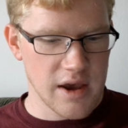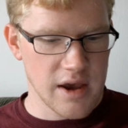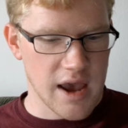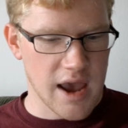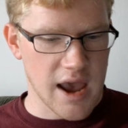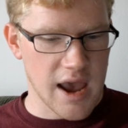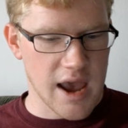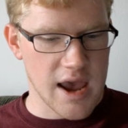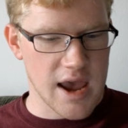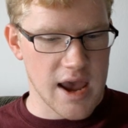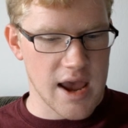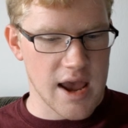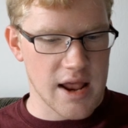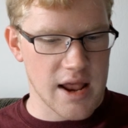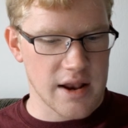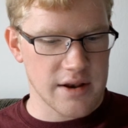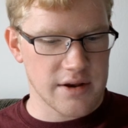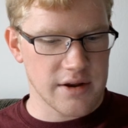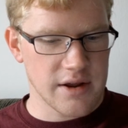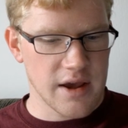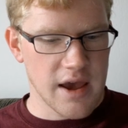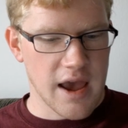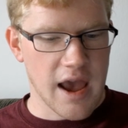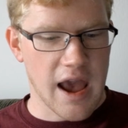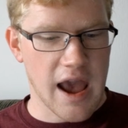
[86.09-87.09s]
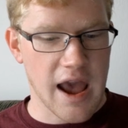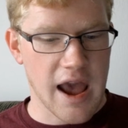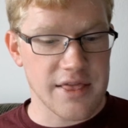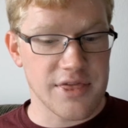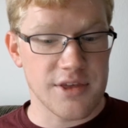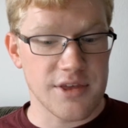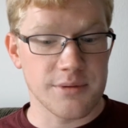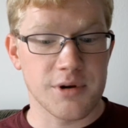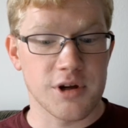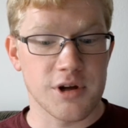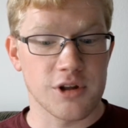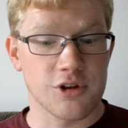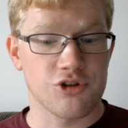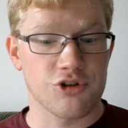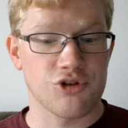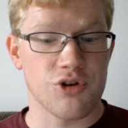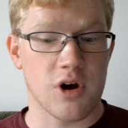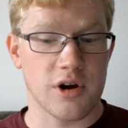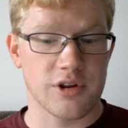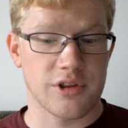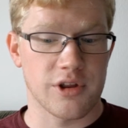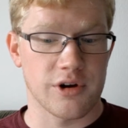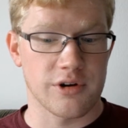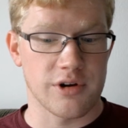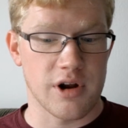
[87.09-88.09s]
and had them
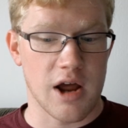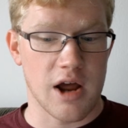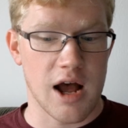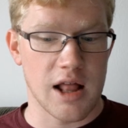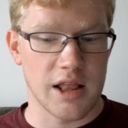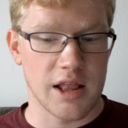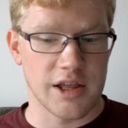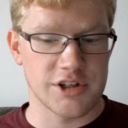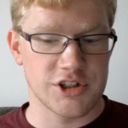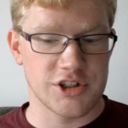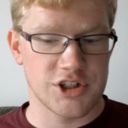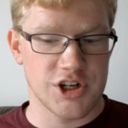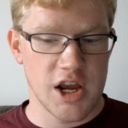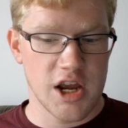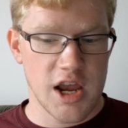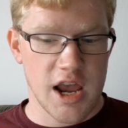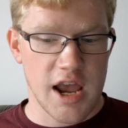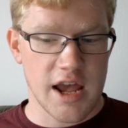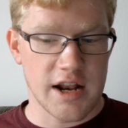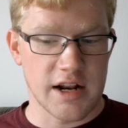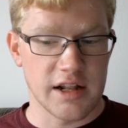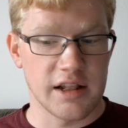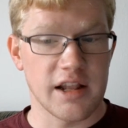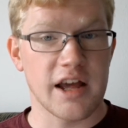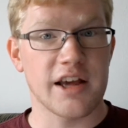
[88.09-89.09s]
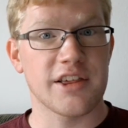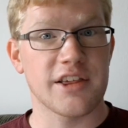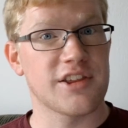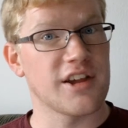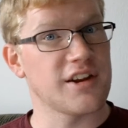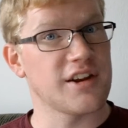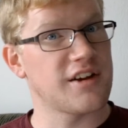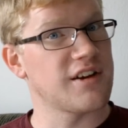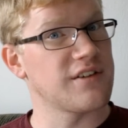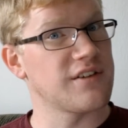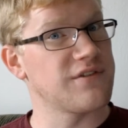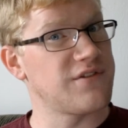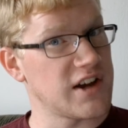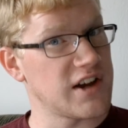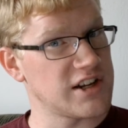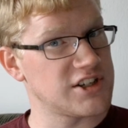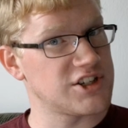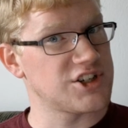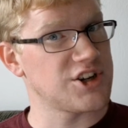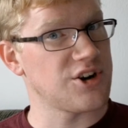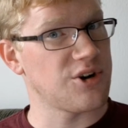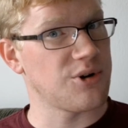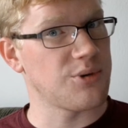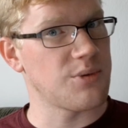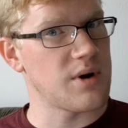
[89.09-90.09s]
construct their knowledge in a less than
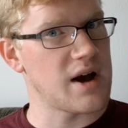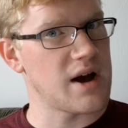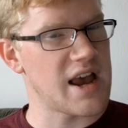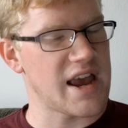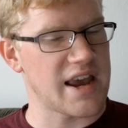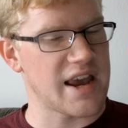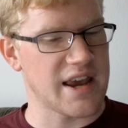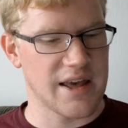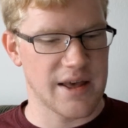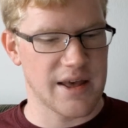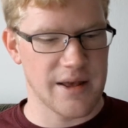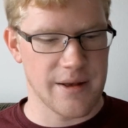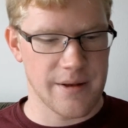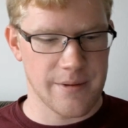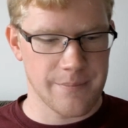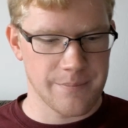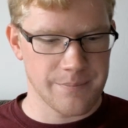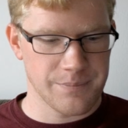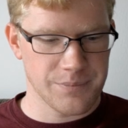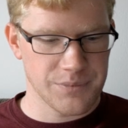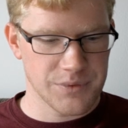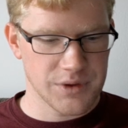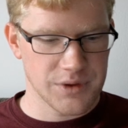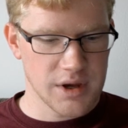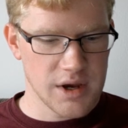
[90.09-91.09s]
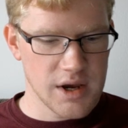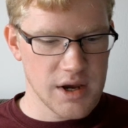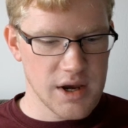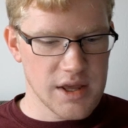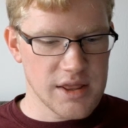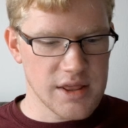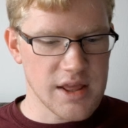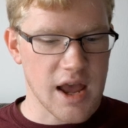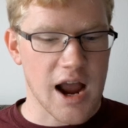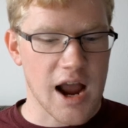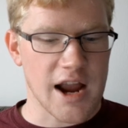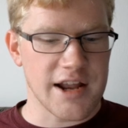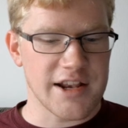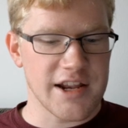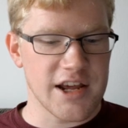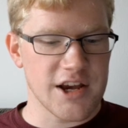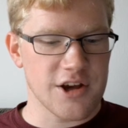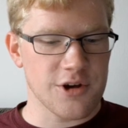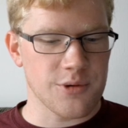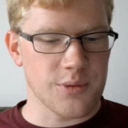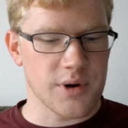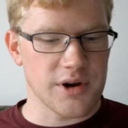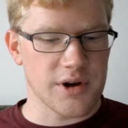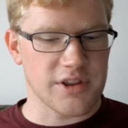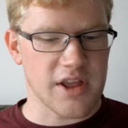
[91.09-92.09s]
conventional way. The idea
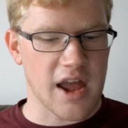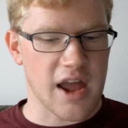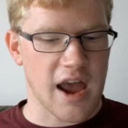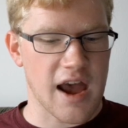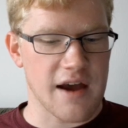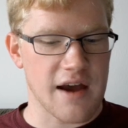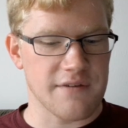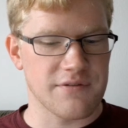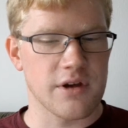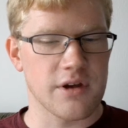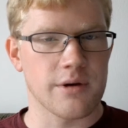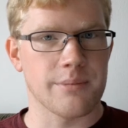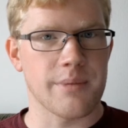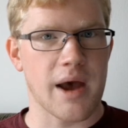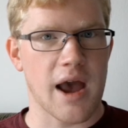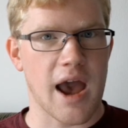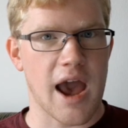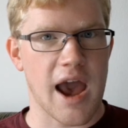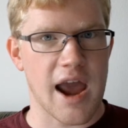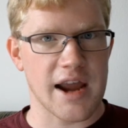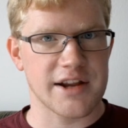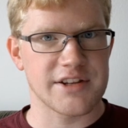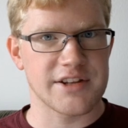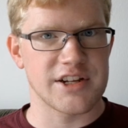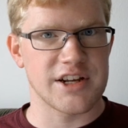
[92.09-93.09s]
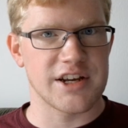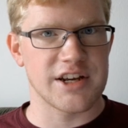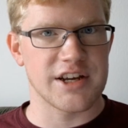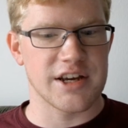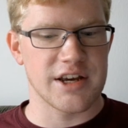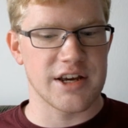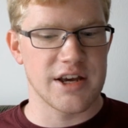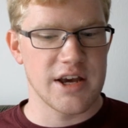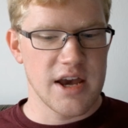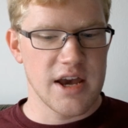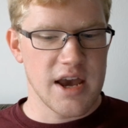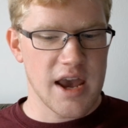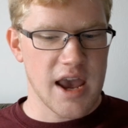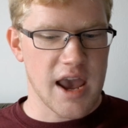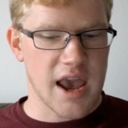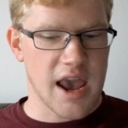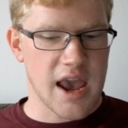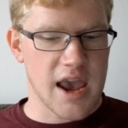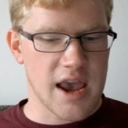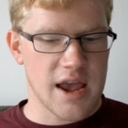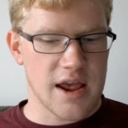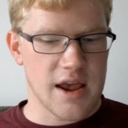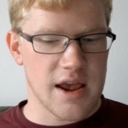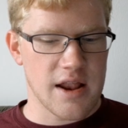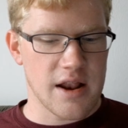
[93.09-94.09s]
was to have them active
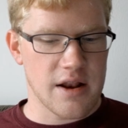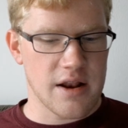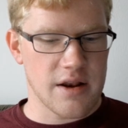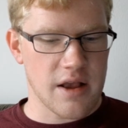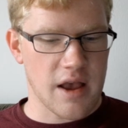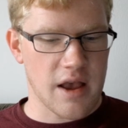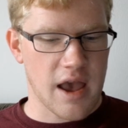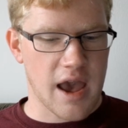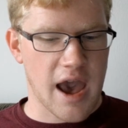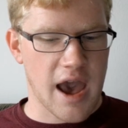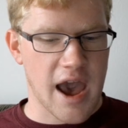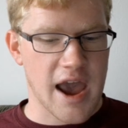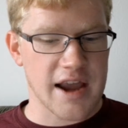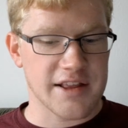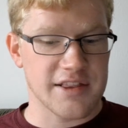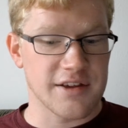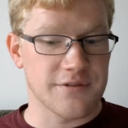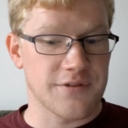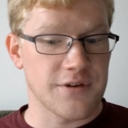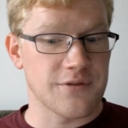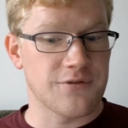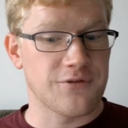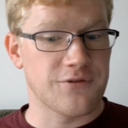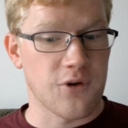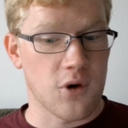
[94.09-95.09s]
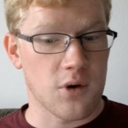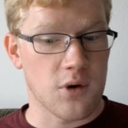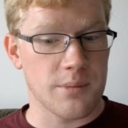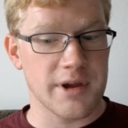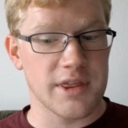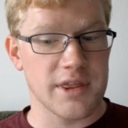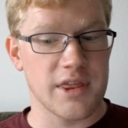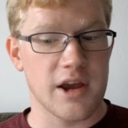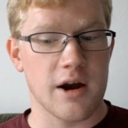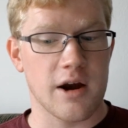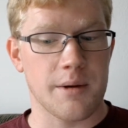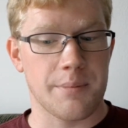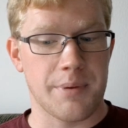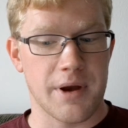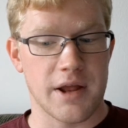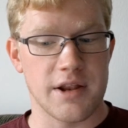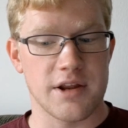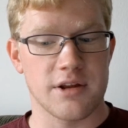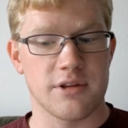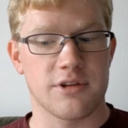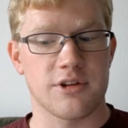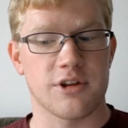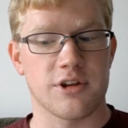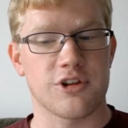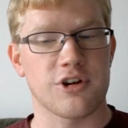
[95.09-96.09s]
in forming their
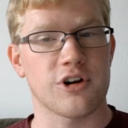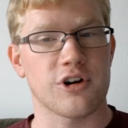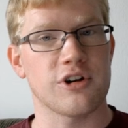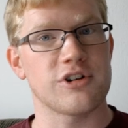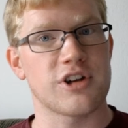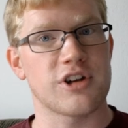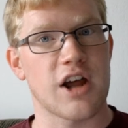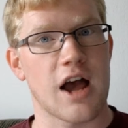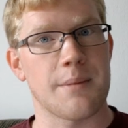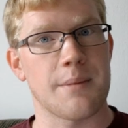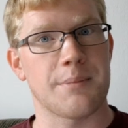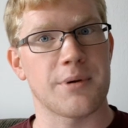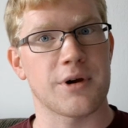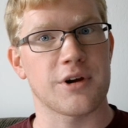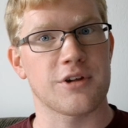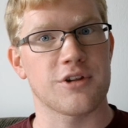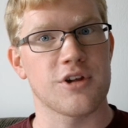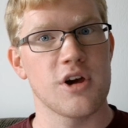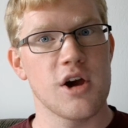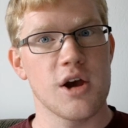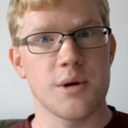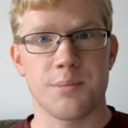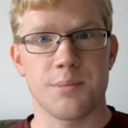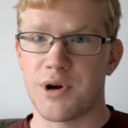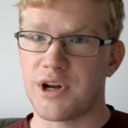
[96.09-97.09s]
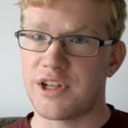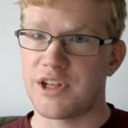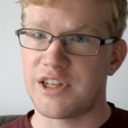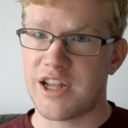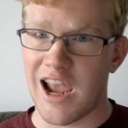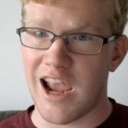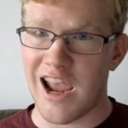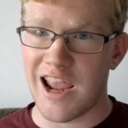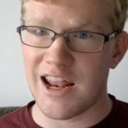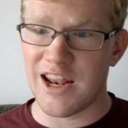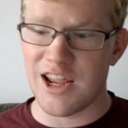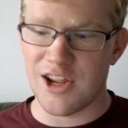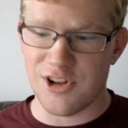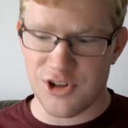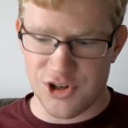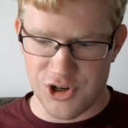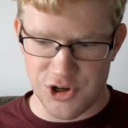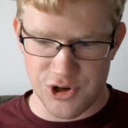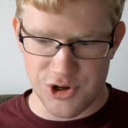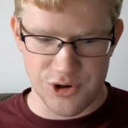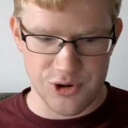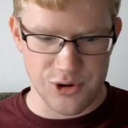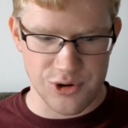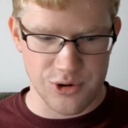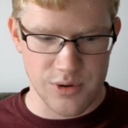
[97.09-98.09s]
opinions to certain topics pertaining
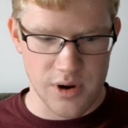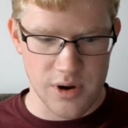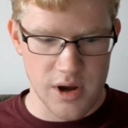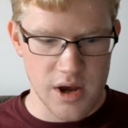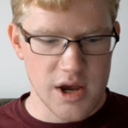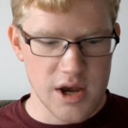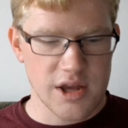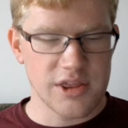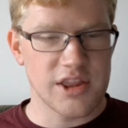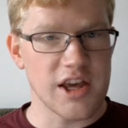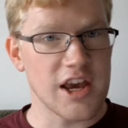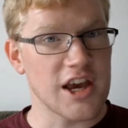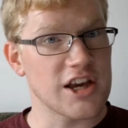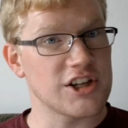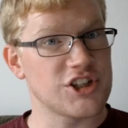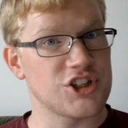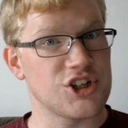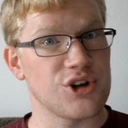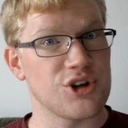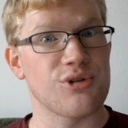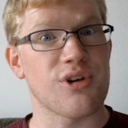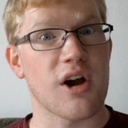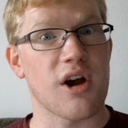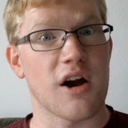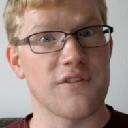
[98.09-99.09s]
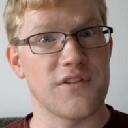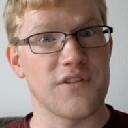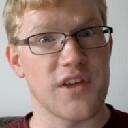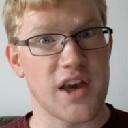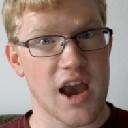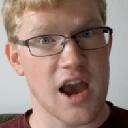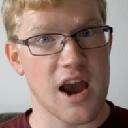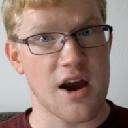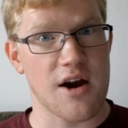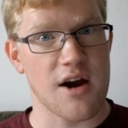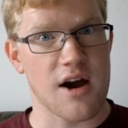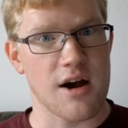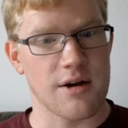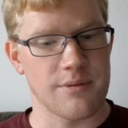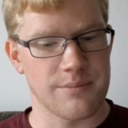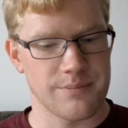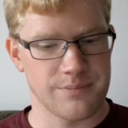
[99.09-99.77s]
to the issues of the era.